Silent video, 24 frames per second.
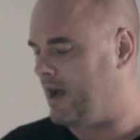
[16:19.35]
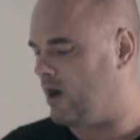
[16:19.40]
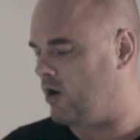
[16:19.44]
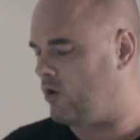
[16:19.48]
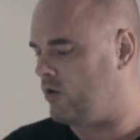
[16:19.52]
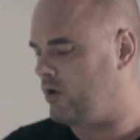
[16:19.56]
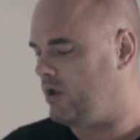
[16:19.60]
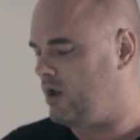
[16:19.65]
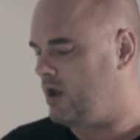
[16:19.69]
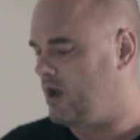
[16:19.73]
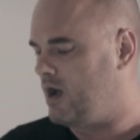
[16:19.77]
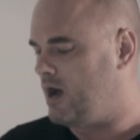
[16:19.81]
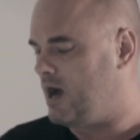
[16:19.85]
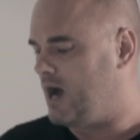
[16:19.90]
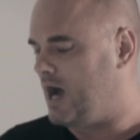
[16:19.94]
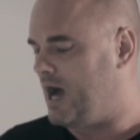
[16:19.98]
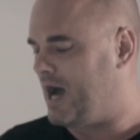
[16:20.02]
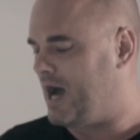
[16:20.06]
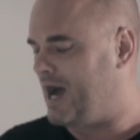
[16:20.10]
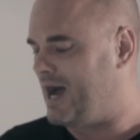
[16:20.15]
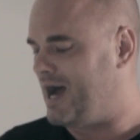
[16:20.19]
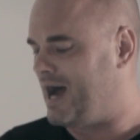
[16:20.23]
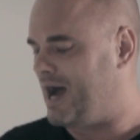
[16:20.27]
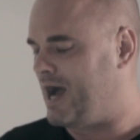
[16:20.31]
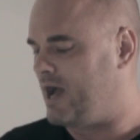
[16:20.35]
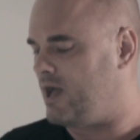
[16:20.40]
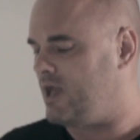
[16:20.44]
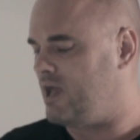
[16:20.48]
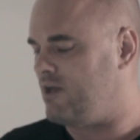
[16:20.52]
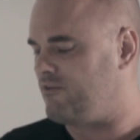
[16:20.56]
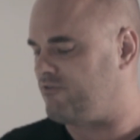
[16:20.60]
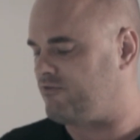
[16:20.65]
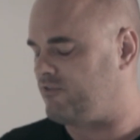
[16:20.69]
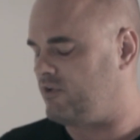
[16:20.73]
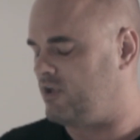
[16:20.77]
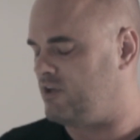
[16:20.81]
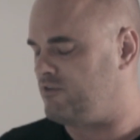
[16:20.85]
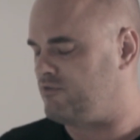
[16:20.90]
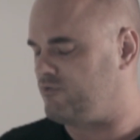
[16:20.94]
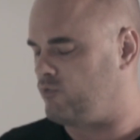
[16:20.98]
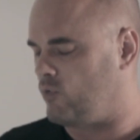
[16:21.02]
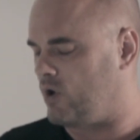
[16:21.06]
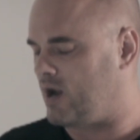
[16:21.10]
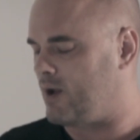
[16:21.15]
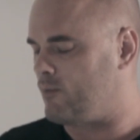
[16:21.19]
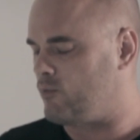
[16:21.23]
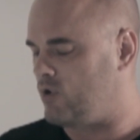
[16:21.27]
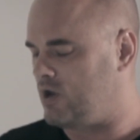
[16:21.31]
now,
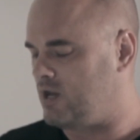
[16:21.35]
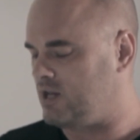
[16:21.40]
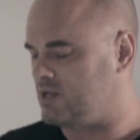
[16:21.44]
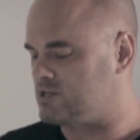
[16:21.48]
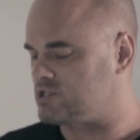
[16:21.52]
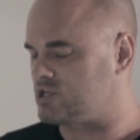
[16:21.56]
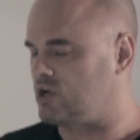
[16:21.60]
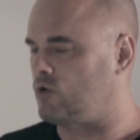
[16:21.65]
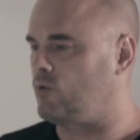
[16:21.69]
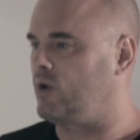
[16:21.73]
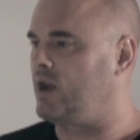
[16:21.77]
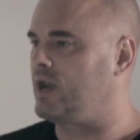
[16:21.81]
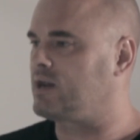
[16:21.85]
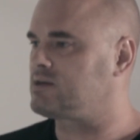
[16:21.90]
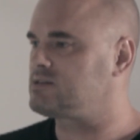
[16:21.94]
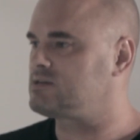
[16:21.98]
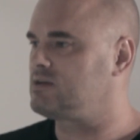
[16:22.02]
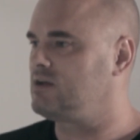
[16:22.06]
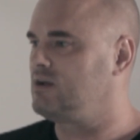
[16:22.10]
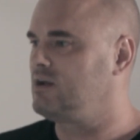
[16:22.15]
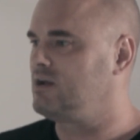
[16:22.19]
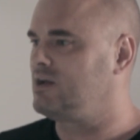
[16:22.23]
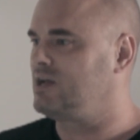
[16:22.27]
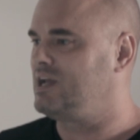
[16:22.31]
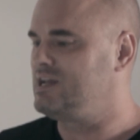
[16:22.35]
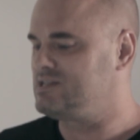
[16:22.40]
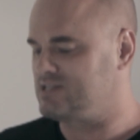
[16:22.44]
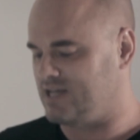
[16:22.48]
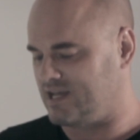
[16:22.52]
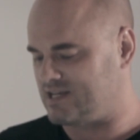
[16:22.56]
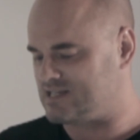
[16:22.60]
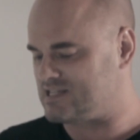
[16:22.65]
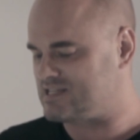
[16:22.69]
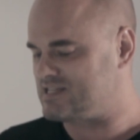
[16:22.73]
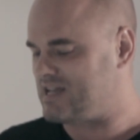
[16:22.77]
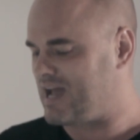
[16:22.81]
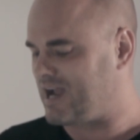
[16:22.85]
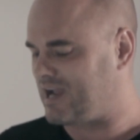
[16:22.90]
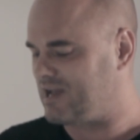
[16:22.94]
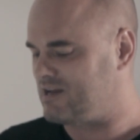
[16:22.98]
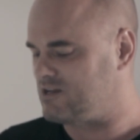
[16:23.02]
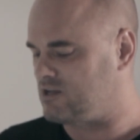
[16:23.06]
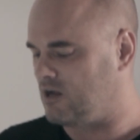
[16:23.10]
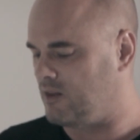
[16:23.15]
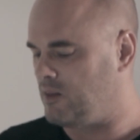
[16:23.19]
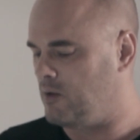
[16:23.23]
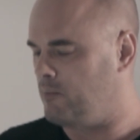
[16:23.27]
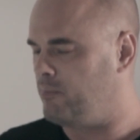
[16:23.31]
if what I'm reading is correct, he's like
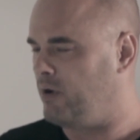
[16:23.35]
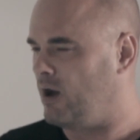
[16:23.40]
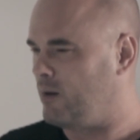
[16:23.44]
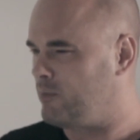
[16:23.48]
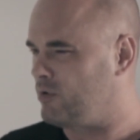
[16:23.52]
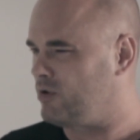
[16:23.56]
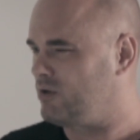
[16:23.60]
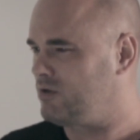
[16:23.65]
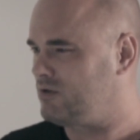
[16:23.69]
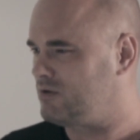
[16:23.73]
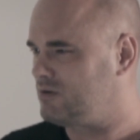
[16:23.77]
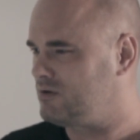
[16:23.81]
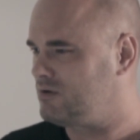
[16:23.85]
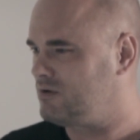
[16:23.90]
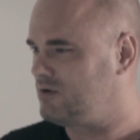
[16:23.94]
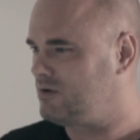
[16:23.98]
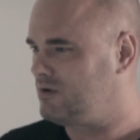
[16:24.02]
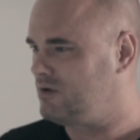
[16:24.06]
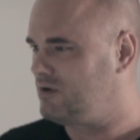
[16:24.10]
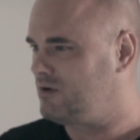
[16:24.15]
2nd on the bubble.